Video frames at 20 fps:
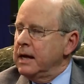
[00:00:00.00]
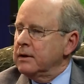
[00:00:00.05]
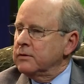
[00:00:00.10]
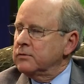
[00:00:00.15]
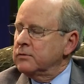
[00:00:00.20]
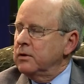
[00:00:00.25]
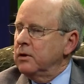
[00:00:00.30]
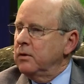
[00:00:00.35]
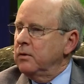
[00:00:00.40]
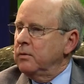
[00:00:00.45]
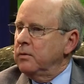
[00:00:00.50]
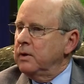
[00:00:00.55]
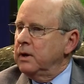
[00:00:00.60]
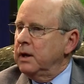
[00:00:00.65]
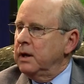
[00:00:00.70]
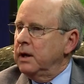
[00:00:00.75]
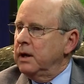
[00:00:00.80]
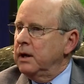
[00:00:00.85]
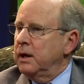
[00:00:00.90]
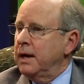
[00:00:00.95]
So,
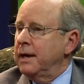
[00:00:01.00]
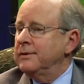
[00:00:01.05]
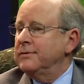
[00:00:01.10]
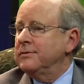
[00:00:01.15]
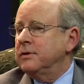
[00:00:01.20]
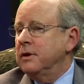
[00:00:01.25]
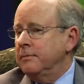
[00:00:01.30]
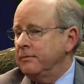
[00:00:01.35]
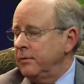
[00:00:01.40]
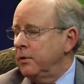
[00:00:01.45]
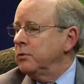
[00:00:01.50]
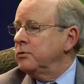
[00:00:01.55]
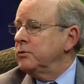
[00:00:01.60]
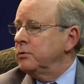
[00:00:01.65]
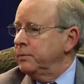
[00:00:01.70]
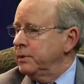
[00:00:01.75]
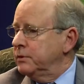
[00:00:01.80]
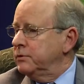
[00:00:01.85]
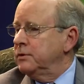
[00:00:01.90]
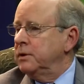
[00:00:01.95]
and some folks
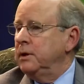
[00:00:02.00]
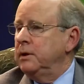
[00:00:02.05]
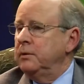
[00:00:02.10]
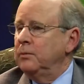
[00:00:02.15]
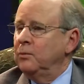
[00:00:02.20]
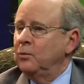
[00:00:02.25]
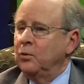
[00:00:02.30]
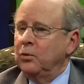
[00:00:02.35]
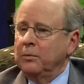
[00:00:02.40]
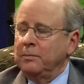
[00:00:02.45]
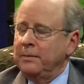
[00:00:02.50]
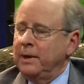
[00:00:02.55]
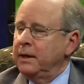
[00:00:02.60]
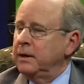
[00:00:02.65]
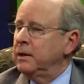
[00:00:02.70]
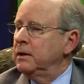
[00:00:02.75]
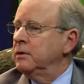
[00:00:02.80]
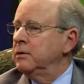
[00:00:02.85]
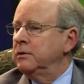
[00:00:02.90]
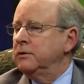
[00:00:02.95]
that we see weren't
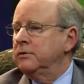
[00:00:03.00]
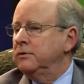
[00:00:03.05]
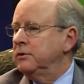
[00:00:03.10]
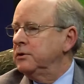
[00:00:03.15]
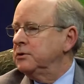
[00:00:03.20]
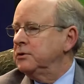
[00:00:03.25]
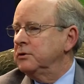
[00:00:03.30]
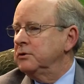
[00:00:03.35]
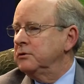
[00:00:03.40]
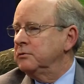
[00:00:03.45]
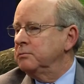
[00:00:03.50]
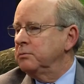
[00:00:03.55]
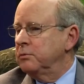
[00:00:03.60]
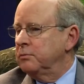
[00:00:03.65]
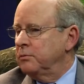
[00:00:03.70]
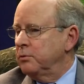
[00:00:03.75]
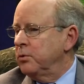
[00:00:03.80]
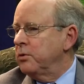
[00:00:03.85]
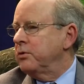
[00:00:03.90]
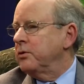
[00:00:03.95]
making good decisions
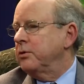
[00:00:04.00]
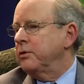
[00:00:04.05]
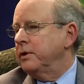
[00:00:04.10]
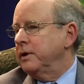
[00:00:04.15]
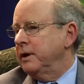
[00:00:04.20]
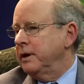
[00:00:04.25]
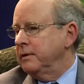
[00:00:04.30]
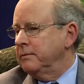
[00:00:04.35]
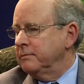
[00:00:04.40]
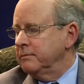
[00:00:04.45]
before the hurricane.